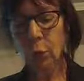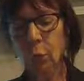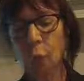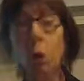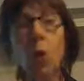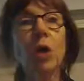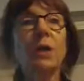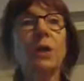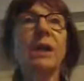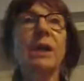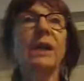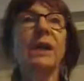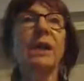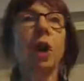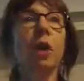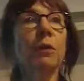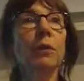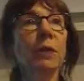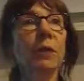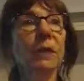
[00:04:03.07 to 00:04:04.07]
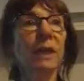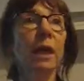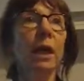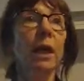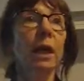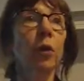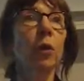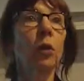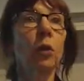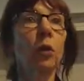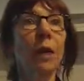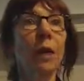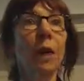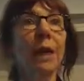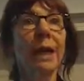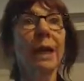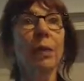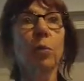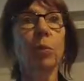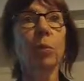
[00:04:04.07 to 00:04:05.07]
what does oversight look
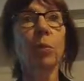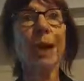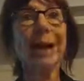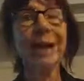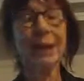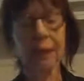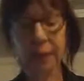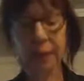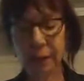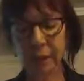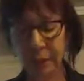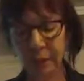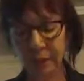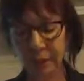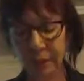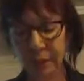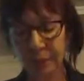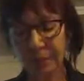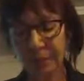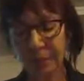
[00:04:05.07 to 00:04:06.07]
like in practice?